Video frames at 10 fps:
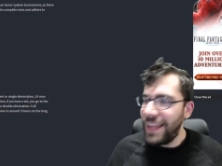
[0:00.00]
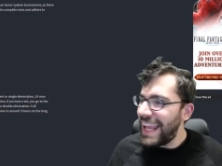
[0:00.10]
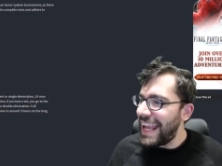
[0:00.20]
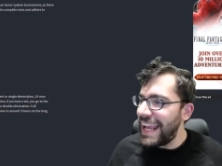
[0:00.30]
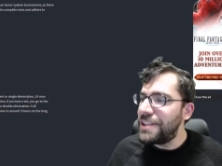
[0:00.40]

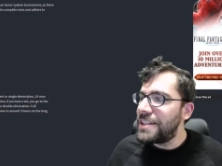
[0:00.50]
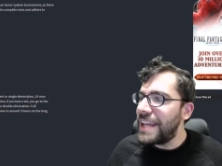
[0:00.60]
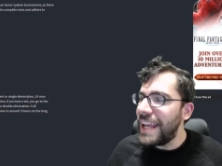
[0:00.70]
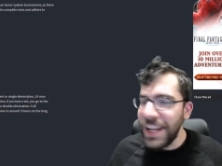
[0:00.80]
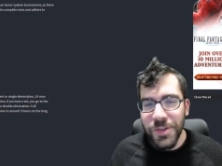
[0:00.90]
It's
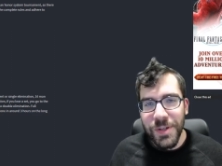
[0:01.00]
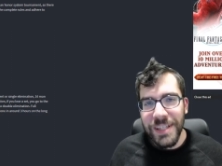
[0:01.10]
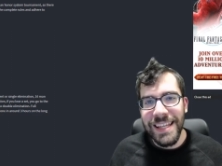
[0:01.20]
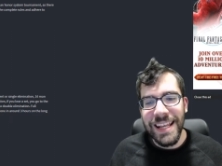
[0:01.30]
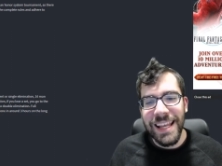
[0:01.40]

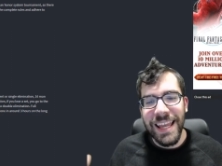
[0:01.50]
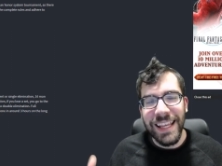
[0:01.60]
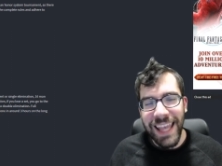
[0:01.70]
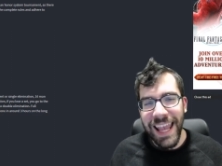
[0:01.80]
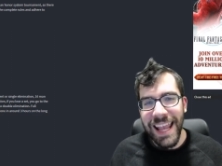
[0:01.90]
interesting
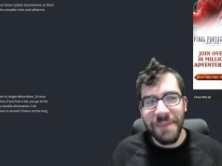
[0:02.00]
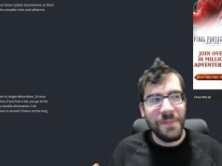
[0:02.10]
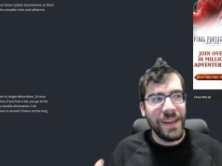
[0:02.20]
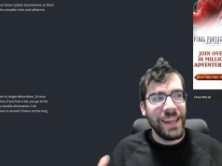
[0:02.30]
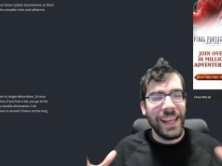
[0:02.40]

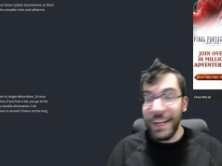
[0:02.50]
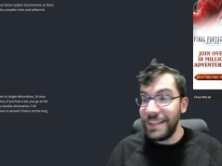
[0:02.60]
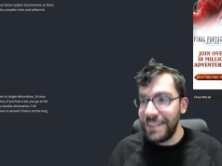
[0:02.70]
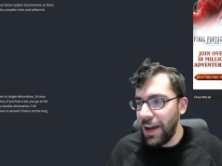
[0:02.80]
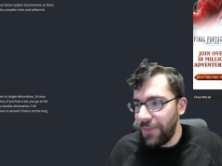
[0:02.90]
game in
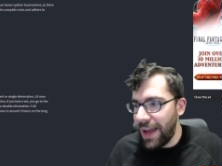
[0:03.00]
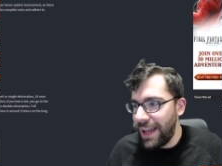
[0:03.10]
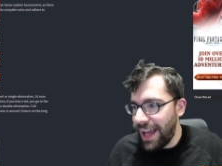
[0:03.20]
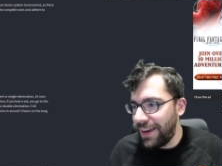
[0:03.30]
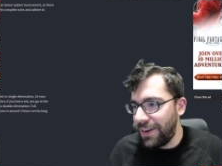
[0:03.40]
itself. I,
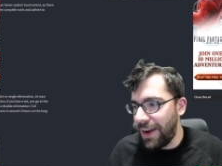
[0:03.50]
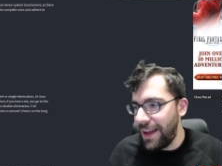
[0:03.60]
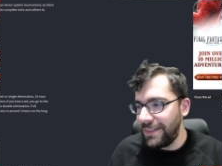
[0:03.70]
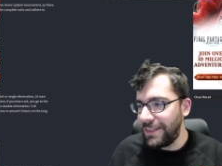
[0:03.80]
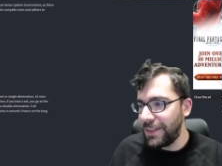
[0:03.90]
I don't know.
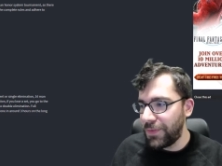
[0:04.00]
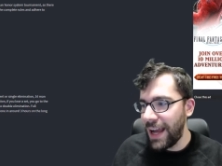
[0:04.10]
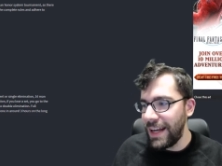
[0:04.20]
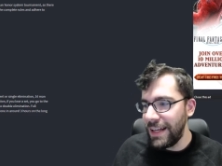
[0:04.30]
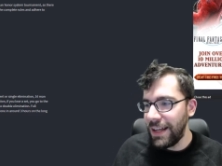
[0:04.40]
I just
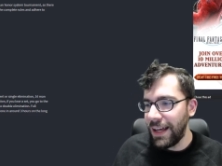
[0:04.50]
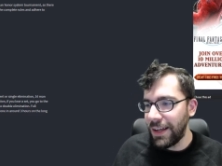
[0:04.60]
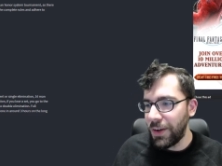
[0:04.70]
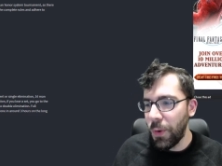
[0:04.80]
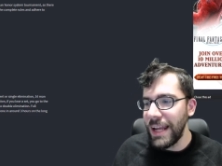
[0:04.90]
find it uh,
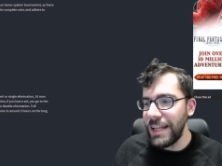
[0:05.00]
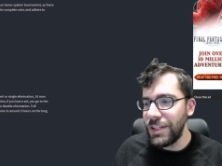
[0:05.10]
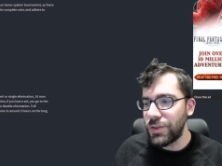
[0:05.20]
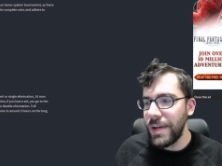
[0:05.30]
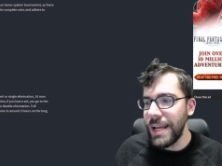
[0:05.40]
quite
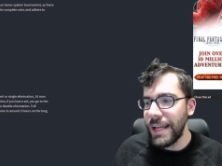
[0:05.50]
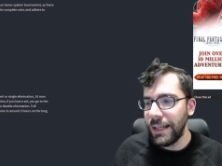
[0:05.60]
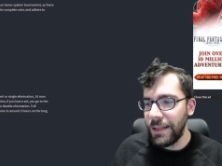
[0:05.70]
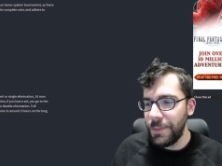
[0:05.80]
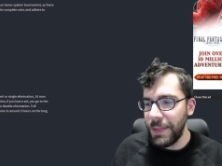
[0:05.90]

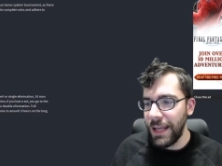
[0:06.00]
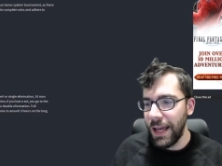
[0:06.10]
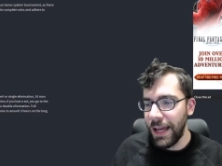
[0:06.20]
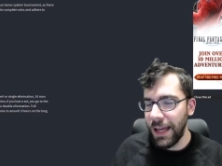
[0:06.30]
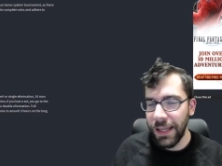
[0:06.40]
intriguing, to be
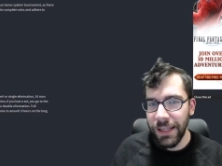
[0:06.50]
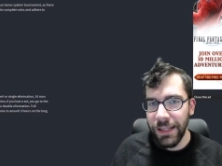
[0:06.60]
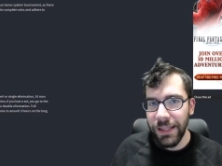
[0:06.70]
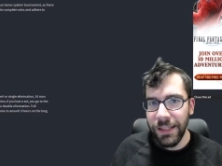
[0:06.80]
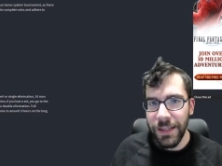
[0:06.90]
uh,
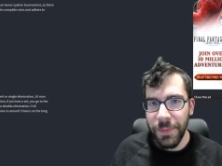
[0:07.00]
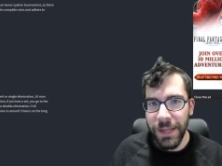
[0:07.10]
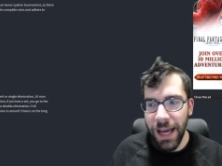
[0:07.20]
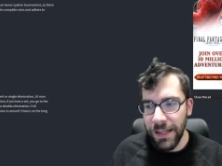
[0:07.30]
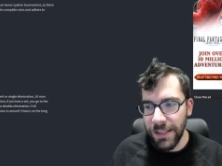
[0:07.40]
to be
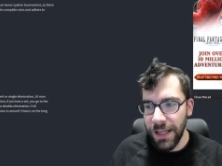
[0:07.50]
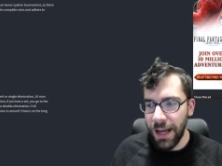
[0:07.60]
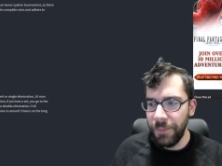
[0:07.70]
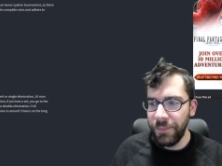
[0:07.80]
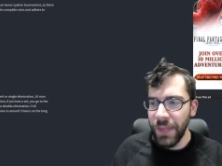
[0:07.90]
honest.
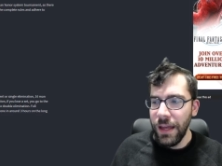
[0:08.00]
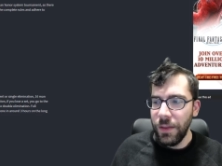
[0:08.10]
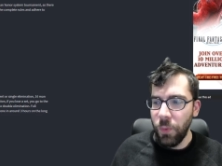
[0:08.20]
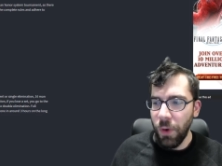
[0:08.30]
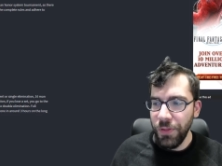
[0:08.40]
Um,
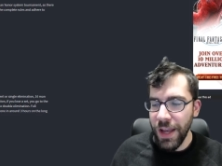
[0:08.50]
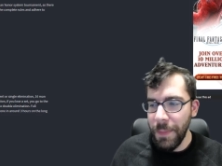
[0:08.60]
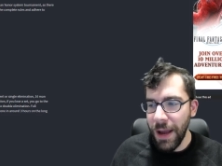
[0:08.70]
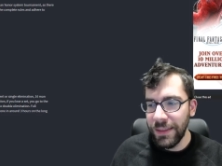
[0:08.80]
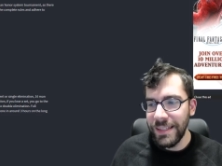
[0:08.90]
one thing
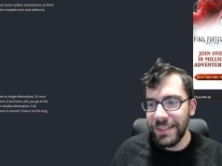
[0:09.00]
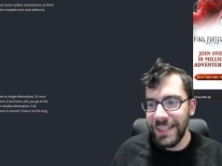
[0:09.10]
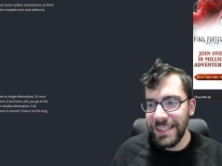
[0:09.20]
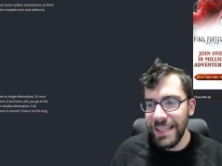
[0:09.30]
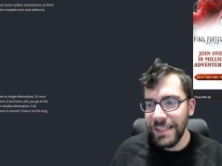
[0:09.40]
about this,
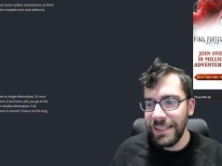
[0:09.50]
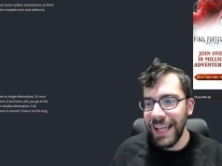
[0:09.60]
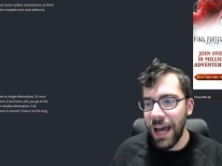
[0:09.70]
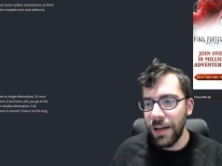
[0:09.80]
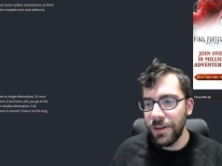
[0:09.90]
this is
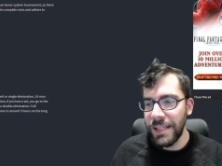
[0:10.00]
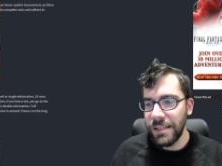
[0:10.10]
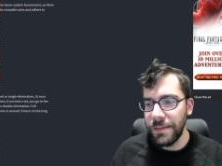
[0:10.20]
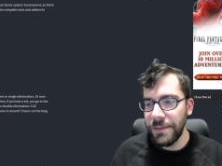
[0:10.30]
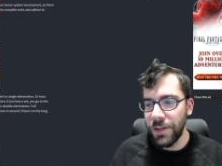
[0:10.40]
the honor
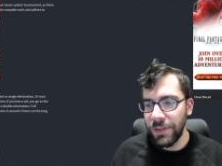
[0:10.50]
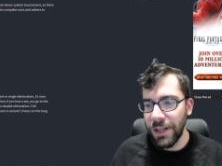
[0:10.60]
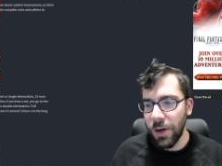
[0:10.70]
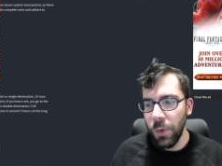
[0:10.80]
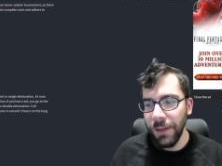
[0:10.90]
system, so
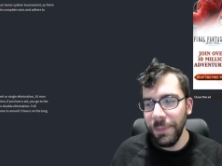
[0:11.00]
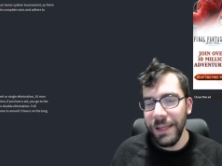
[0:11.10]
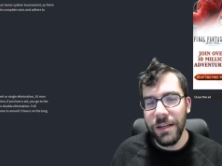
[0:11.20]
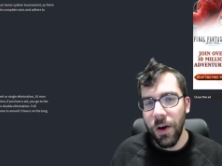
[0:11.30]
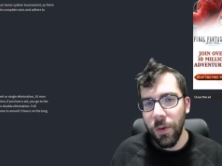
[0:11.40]
there will
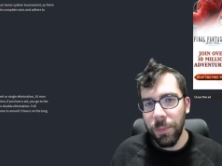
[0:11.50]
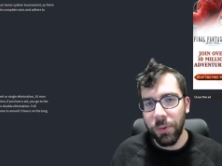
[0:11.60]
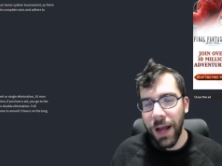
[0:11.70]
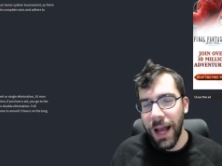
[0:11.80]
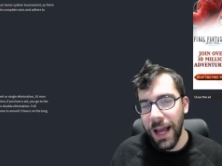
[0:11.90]
be no
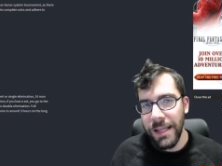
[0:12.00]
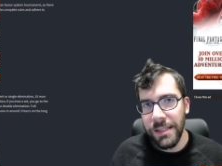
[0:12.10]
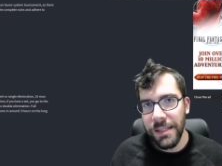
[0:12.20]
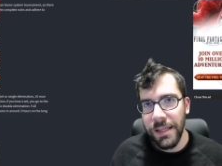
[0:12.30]
prize